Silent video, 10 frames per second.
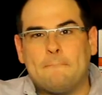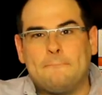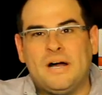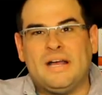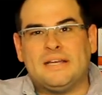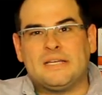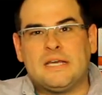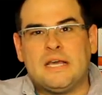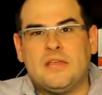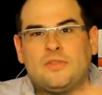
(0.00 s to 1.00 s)
But
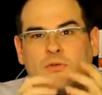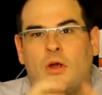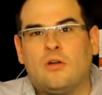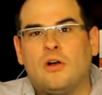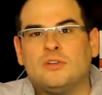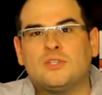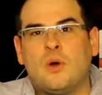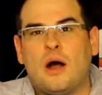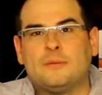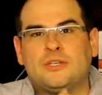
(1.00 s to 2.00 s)
there are also
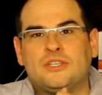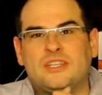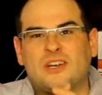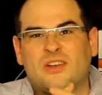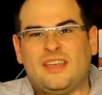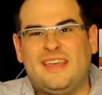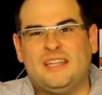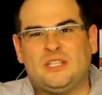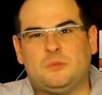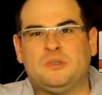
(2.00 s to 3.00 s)
options that are
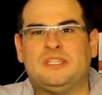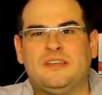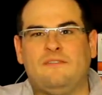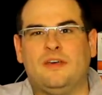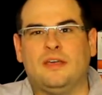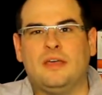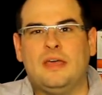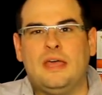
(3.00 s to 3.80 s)
kid specific.